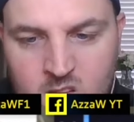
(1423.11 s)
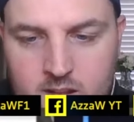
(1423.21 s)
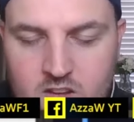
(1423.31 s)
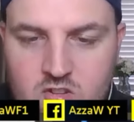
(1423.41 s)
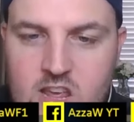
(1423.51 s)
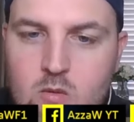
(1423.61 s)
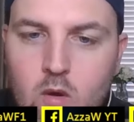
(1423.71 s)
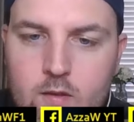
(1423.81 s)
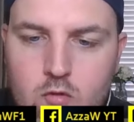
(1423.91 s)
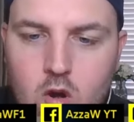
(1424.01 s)
Let's see
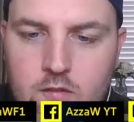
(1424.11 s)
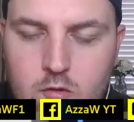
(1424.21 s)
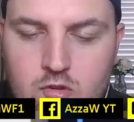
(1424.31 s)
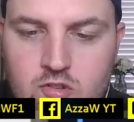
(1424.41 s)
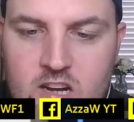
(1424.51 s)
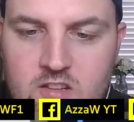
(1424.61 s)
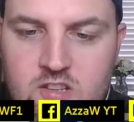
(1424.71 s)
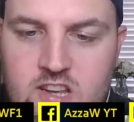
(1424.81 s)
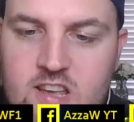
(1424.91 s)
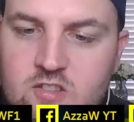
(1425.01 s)
what the rival
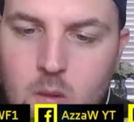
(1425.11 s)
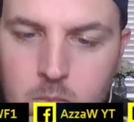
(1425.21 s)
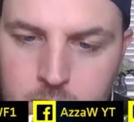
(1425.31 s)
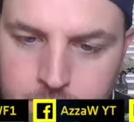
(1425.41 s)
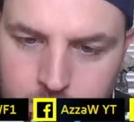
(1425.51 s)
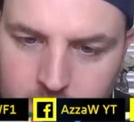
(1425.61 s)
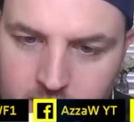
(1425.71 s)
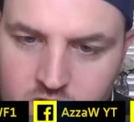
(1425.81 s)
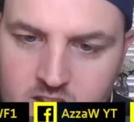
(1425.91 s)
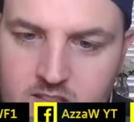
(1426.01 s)
strategy is, though.
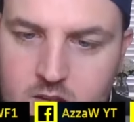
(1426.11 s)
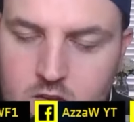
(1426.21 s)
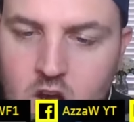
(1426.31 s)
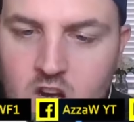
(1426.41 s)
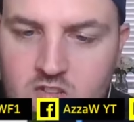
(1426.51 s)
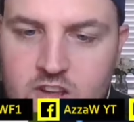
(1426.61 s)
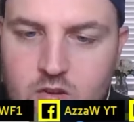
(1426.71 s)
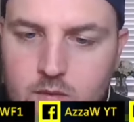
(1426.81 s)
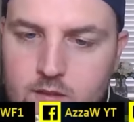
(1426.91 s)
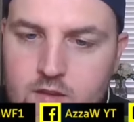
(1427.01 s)
Let's see the car
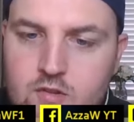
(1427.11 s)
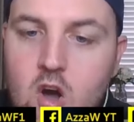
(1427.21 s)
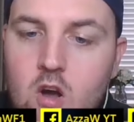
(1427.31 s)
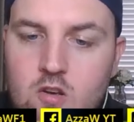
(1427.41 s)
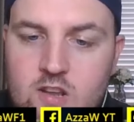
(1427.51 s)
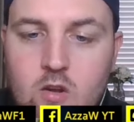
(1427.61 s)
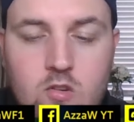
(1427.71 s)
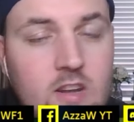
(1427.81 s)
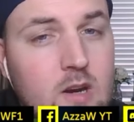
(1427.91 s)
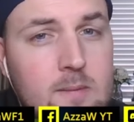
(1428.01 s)
setup that they've got, because it
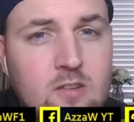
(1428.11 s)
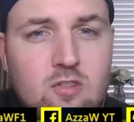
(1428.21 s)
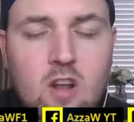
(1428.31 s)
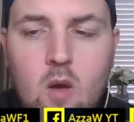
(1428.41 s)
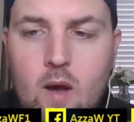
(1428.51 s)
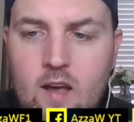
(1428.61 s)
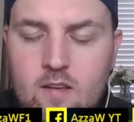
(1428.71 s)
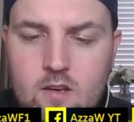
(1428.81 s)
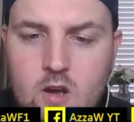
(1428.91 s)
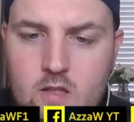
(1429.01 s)
looks a little bit slower
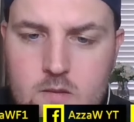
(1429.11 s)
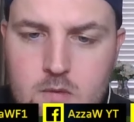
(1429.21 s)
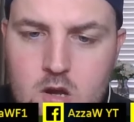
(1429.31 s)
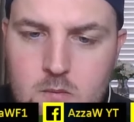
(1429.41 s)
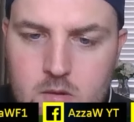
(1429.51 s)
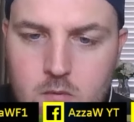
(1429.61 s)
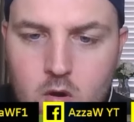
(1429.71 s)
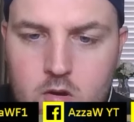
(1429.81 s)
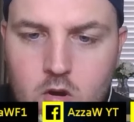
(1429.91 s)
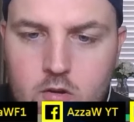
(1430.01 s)
at the moment.
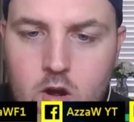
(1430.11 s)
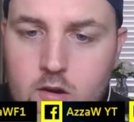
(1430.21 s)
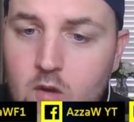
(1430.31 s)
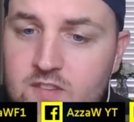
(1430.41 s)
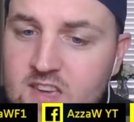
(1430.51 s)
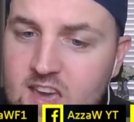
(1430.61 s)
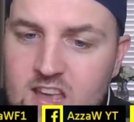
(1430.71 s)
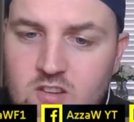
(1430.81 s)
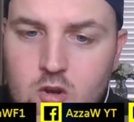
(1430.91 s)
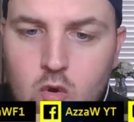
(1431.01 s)
Might not. I don't think it
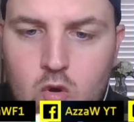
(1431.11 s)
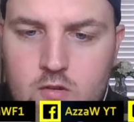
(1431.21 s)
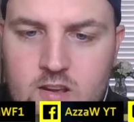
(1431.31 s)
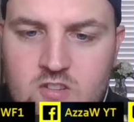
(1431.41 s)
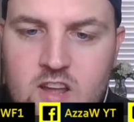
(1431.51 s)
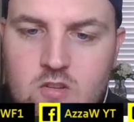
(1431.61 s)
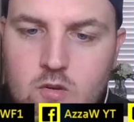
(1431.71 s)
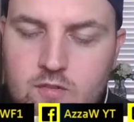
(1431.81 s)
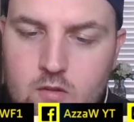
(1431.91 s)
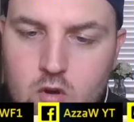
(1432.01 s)
is a cornering
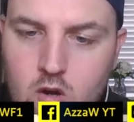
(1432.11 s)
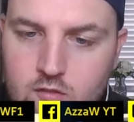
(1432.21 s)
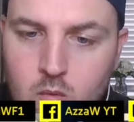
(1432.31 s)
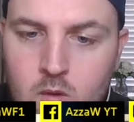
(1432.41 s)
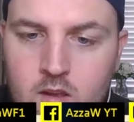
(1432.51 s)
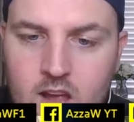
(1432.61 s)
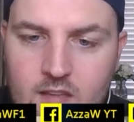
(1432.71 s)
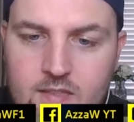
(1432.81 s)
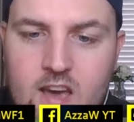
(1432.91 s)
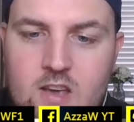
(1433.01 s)
setup for the rival,
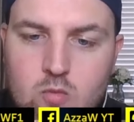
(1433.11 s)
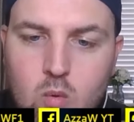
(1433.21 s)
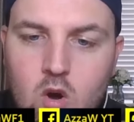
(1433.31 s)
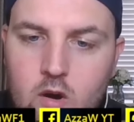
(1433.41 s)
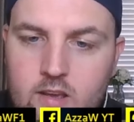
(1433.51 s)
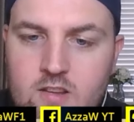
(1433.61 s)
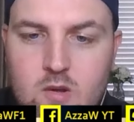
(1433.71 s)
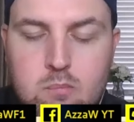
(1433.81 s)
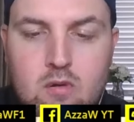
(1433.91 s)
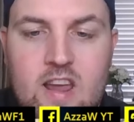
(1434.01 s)
and that is why is
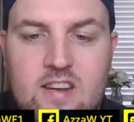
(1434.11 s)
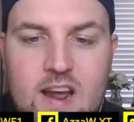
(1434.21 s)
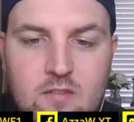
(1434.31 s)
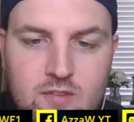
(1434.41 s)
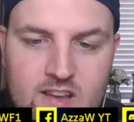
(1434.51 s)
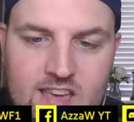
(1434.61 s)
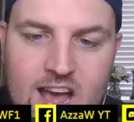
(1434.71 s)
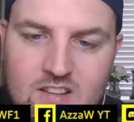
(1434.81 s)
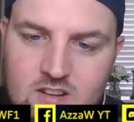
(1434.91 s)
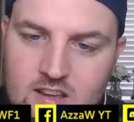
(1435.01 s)
a breakdown for
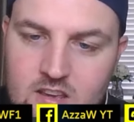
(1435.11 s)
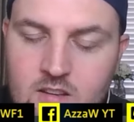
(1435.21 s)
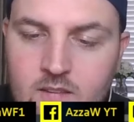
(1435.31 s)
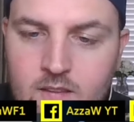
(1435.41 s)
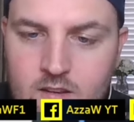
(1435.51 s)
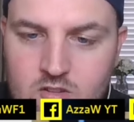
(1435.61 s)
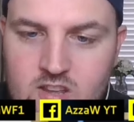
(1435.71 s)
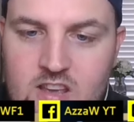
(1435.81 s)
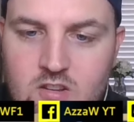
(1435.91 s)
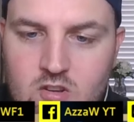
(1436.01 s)
Gasly
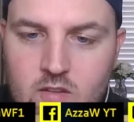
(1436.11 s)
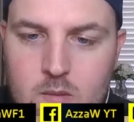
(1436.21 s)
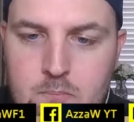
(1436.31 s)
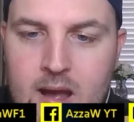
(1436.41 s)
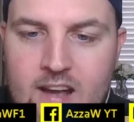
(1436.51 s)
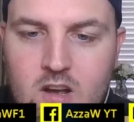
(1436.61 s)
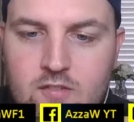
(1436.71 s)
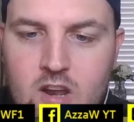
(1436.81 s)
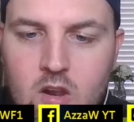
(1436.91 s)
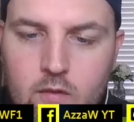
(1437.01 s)
sees us on the back of
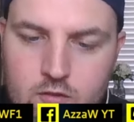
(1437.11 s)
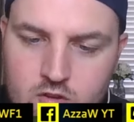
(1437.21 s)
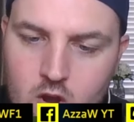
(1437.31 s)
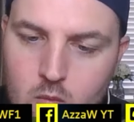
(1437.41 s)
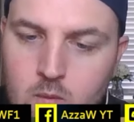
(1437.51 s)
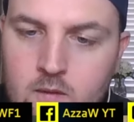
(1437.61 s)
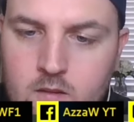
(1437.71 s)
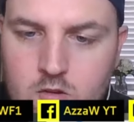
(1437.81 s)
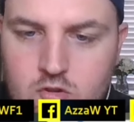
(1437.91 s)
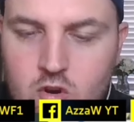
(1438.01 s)
Alonso
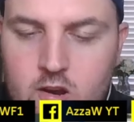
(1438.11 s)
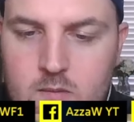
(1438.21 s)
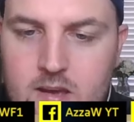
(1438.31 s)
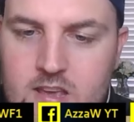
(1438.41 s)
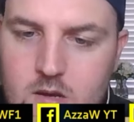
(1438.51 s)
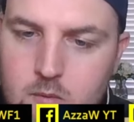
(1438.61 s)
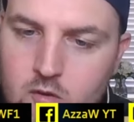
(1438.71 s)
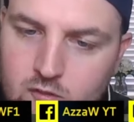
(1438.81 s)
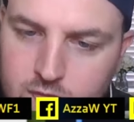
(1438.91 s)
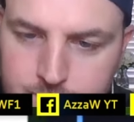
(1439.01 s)
trying to make a
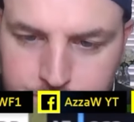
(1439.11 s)
move.